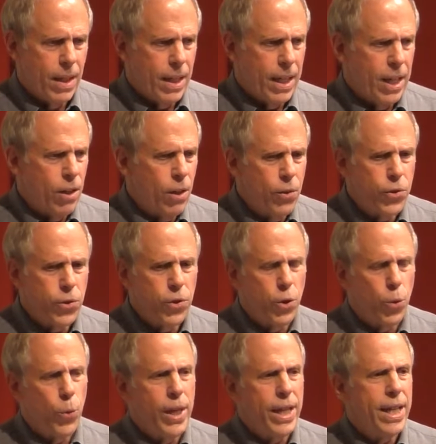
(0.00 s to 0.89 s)
and also
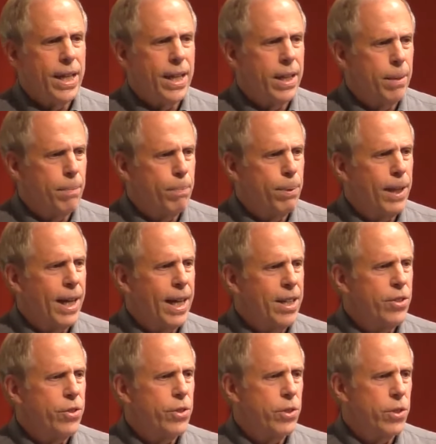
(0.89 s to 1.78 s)
the way it
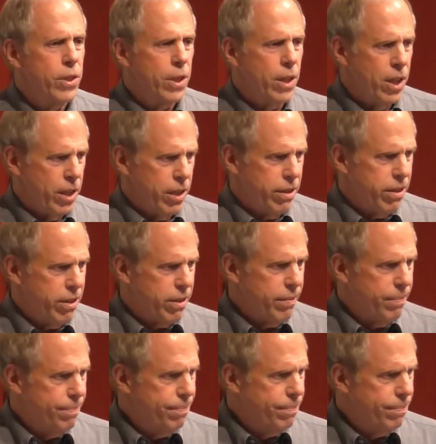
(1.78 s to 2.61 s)
applies to us.